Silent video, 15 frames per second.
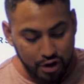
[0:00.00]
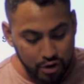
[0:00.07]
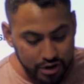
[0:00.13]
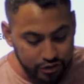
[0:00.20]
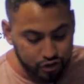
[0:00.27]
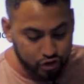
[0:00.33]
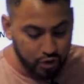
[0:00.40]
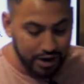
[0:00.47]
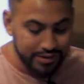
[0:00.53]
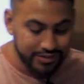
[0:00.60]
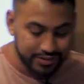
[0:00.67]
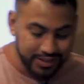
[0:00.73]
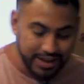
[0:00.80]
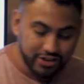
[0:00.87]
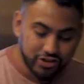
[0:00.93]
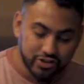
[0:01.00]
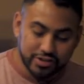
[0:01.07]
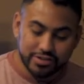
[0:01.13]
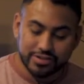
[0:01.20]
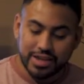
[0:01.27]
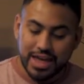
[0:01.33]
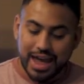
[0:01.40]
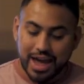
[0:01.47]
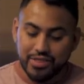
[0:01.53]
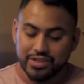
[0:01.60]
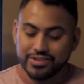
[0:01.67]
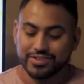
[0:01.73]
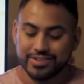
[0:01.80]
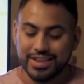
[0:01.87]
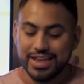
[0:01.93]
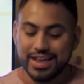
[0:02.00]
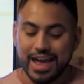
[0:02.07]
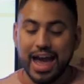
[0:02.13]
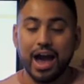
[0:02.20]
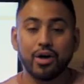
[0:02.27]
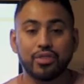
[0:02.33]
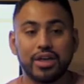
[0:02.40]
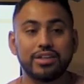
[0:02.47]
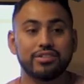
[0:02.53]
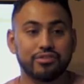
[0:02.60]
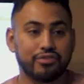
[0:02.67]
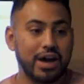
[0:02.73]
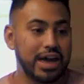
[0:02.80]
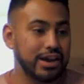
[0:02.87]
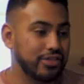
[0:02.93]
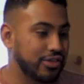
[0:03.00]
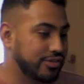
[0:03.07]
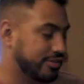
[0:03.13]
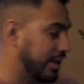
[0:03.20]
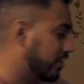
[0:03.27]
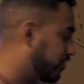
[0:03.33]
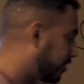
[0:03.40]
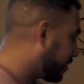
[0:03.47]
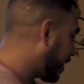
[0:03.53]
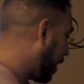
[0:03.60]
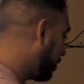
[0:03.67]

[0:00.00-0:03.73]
various translations and then seeing how they divided the sections.